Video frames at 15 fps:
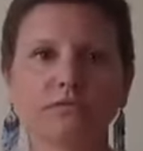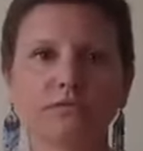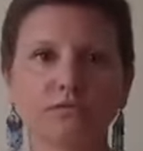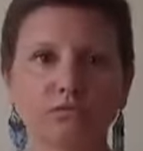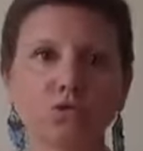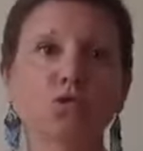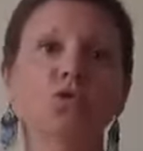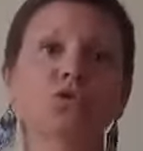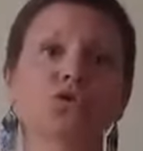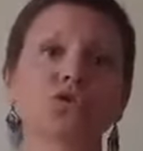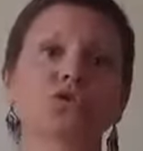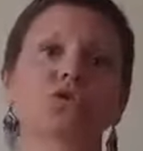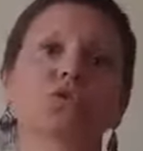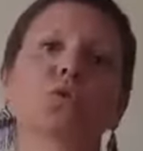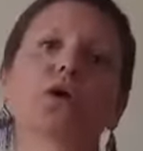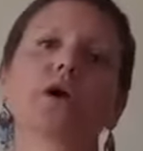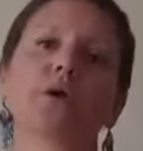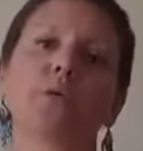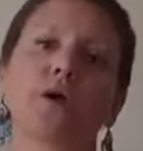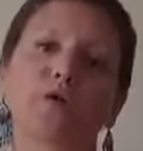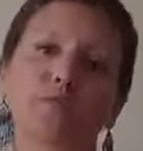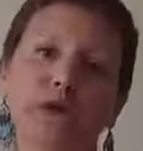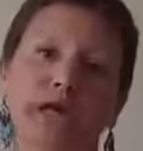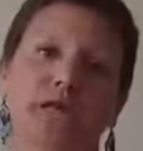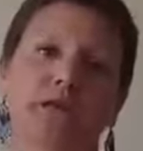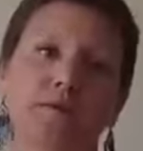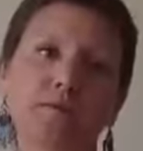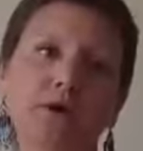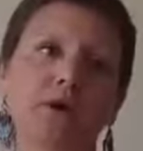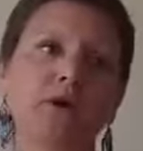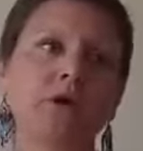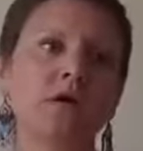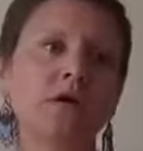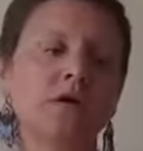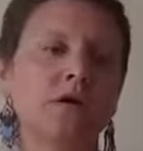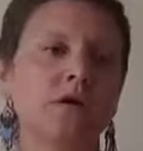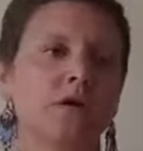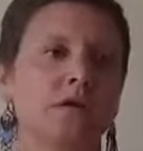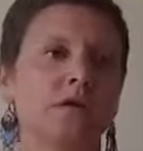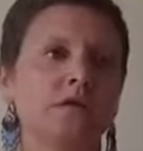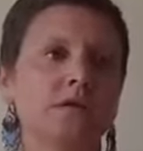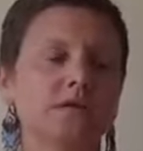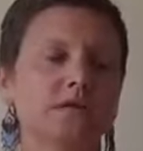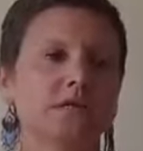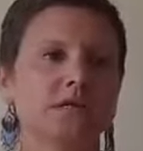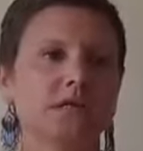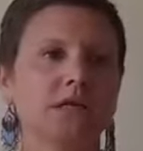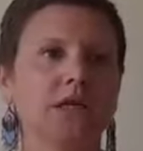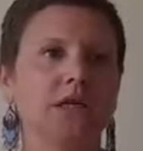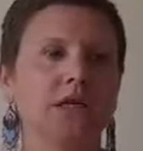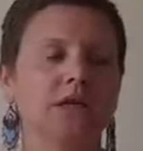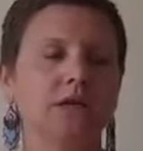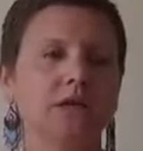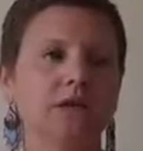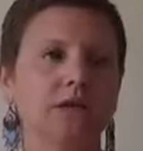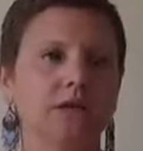rules, we're going to want to break them. There's a scene in